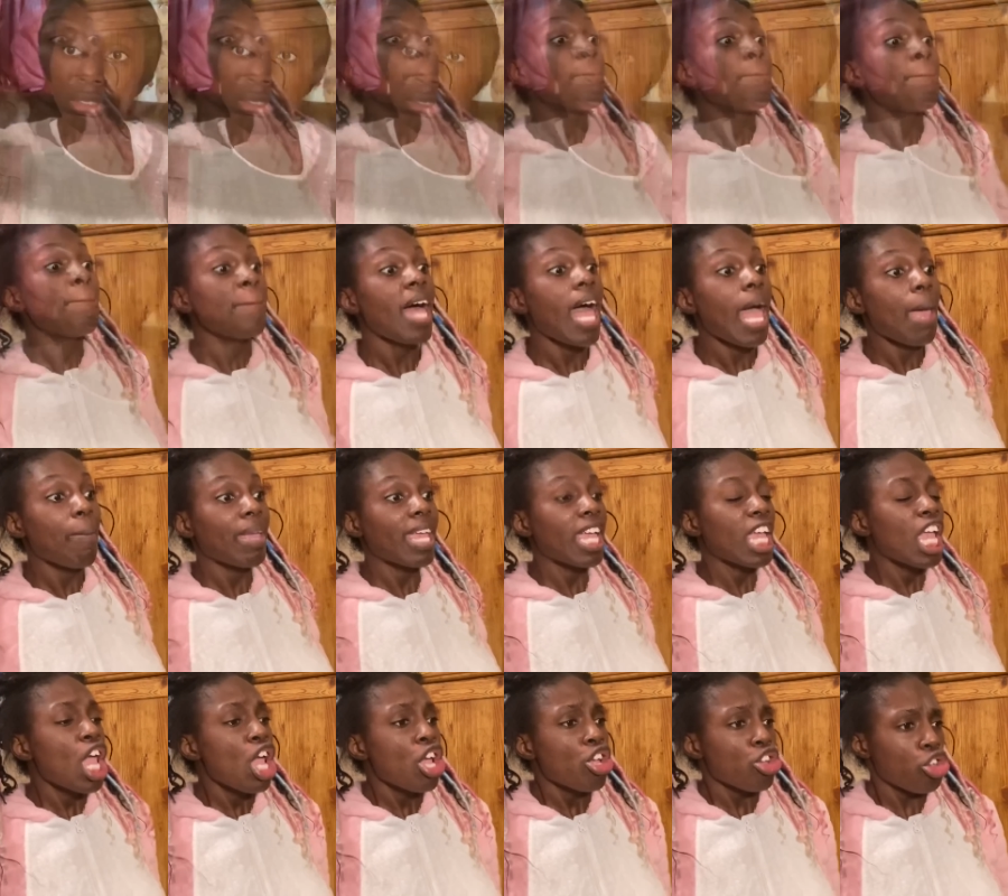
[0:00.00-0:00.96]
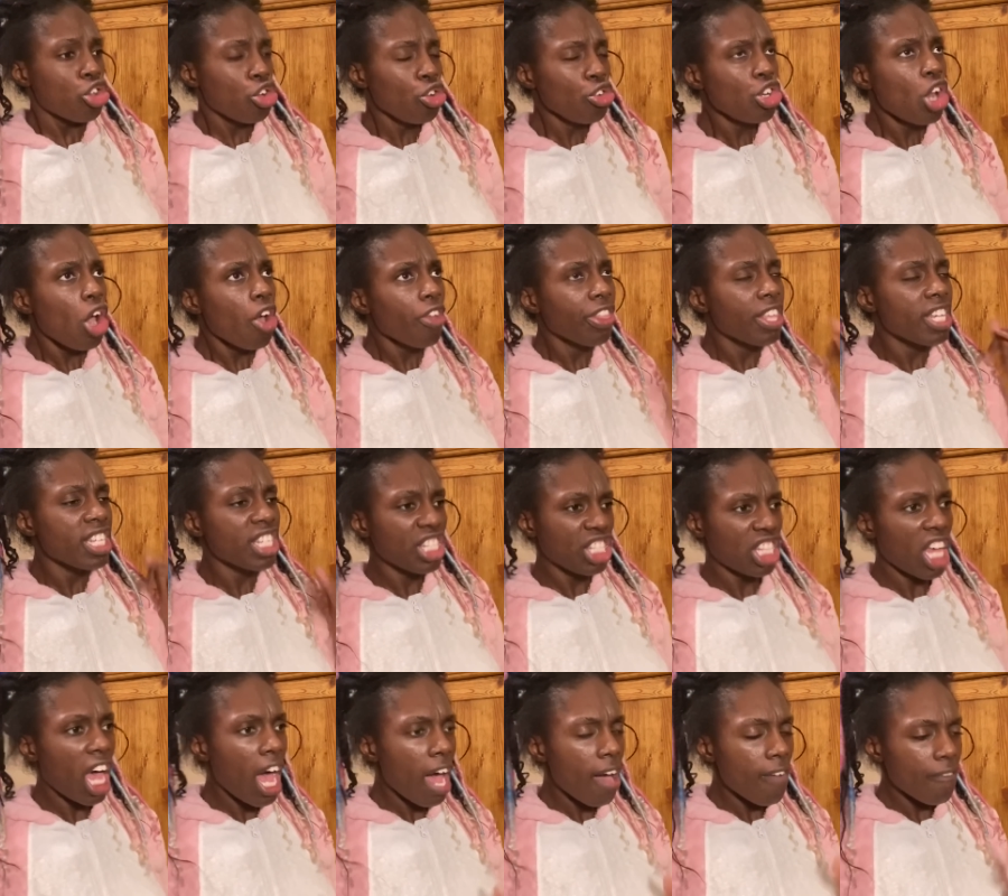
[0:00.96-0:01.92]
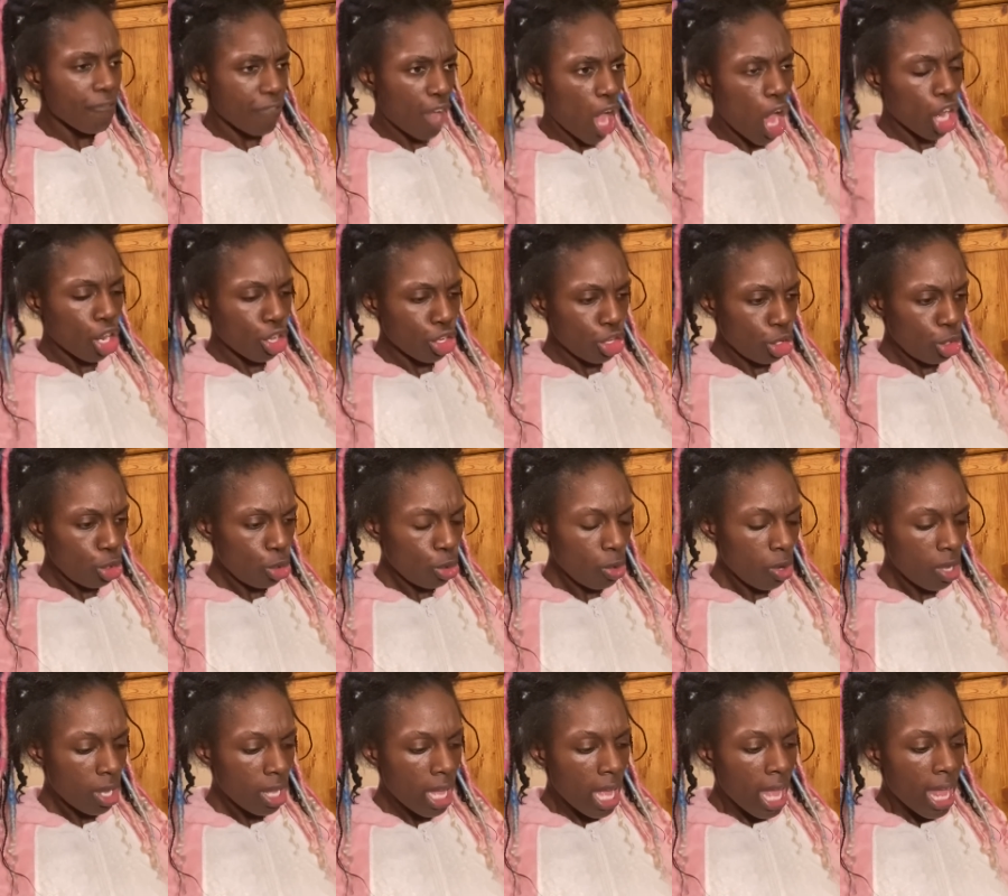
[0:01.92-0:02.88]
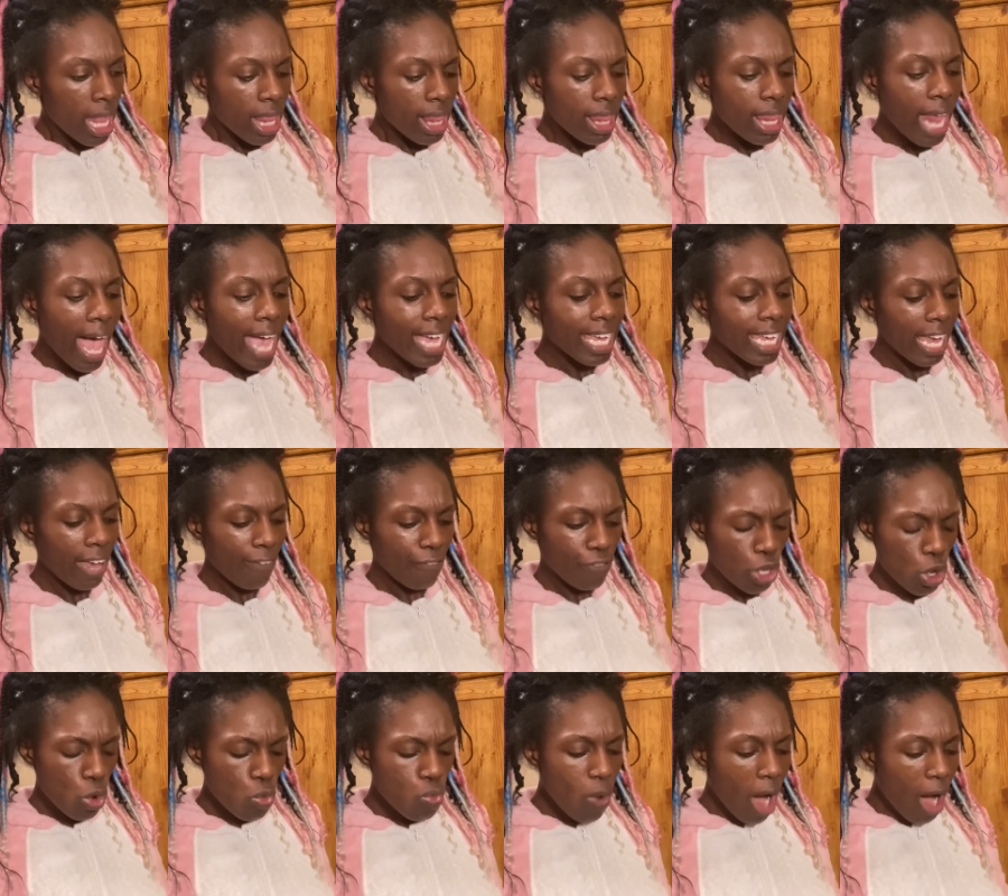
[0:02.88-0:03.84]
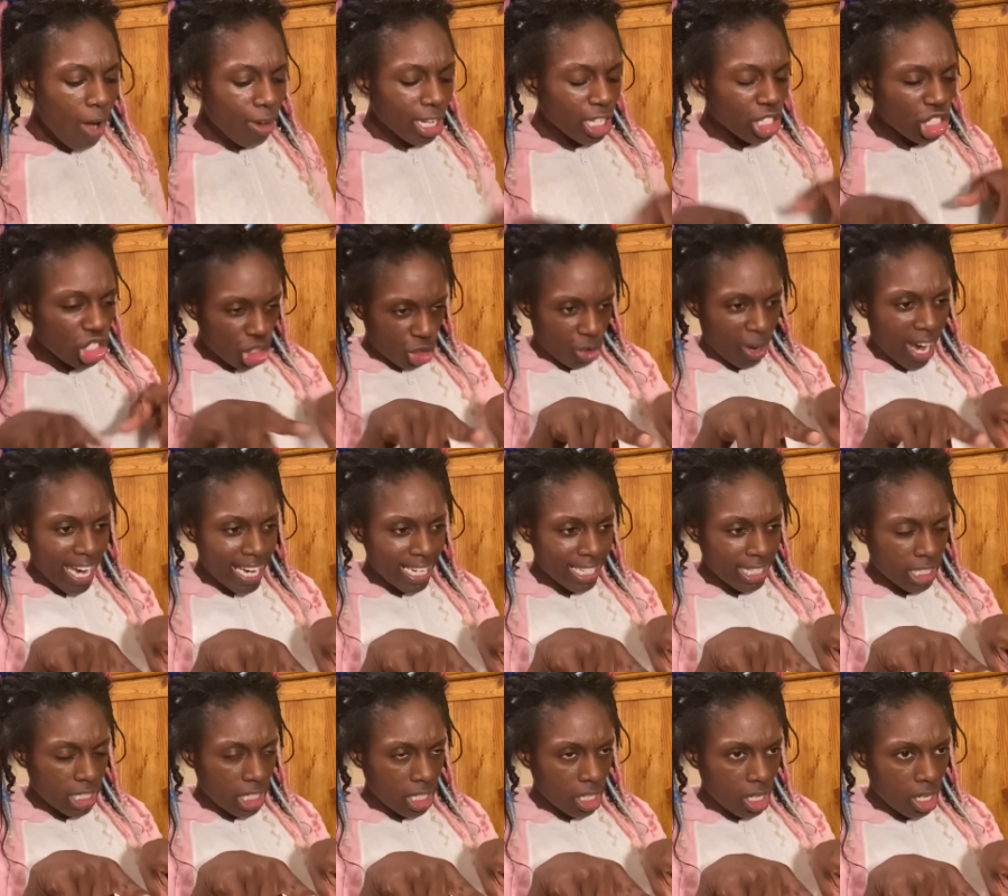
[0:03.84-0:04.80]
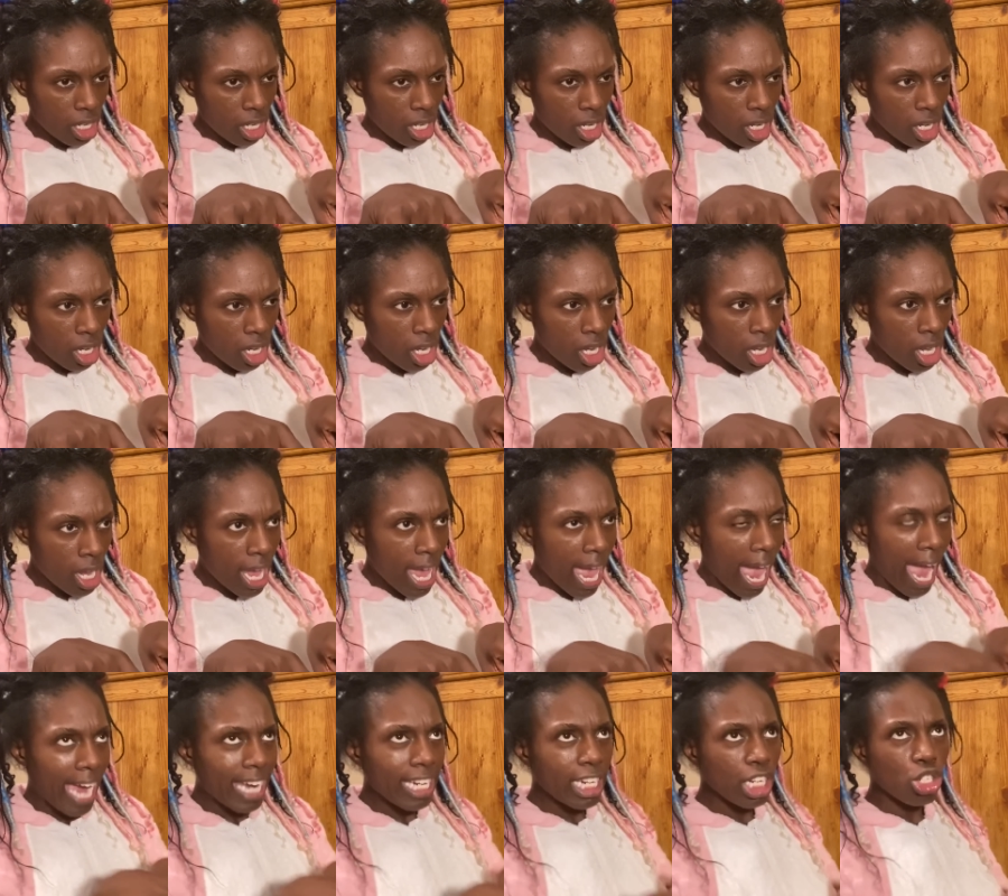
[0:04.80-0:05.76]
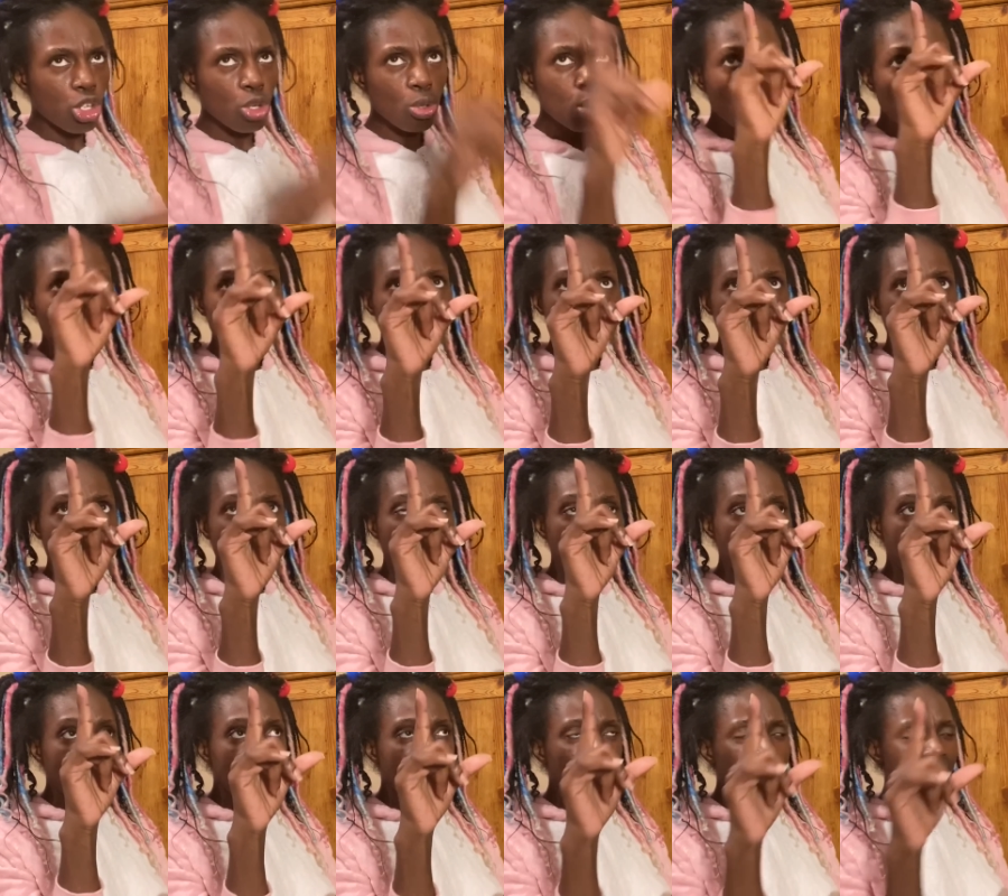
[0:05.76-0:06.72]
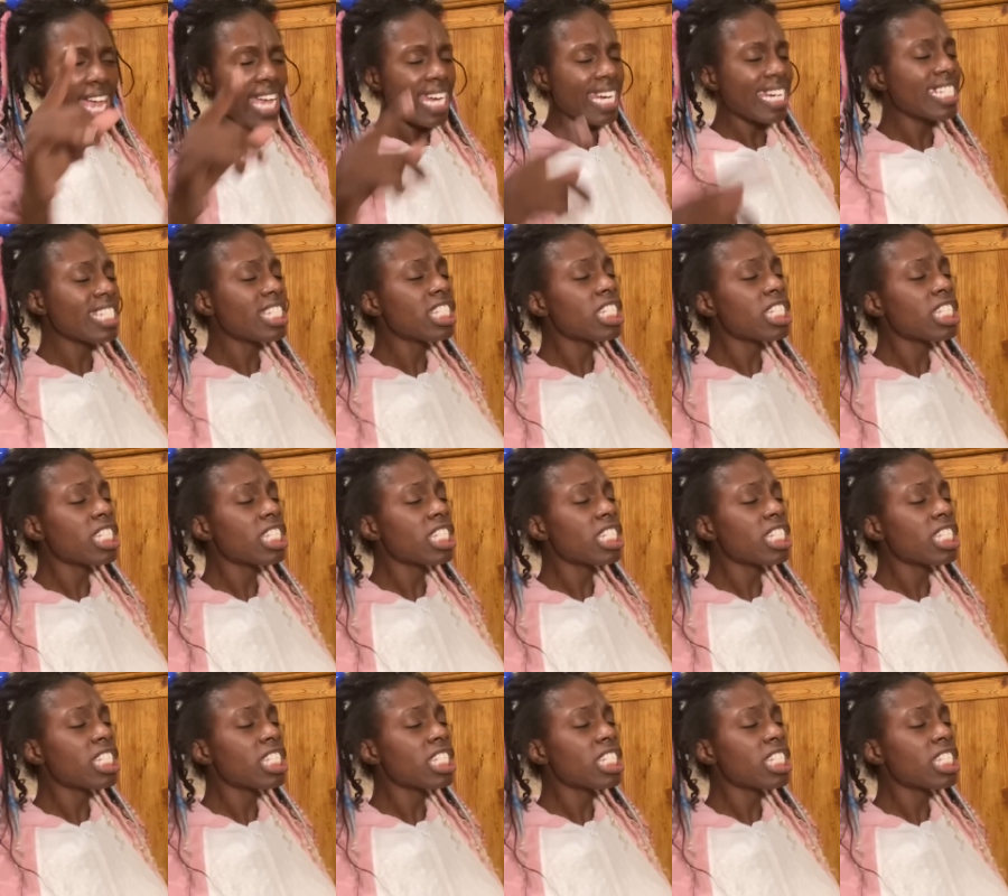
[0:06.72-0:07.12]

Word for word: Mommy, you know the sun follow you? Like if you walking straight and then you look up and it's